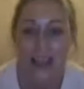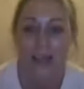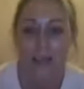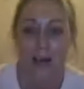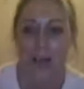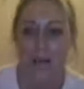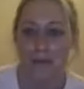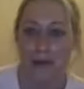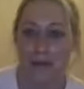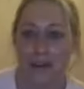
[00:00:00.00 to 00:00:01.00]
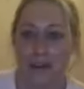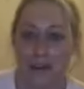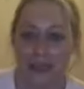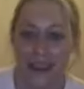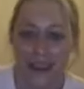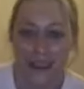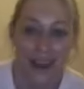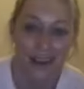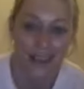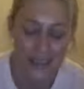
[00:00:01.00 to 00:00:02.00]
By the way, he's my brother-in-law
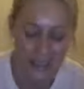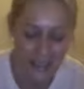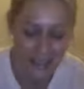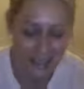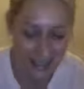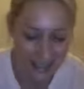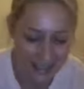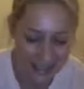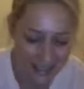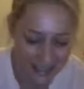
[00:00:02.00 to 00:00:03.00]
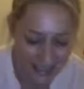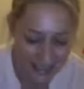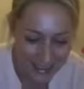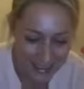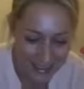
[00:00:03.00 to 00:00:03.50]
for anyone else that wonders who that is.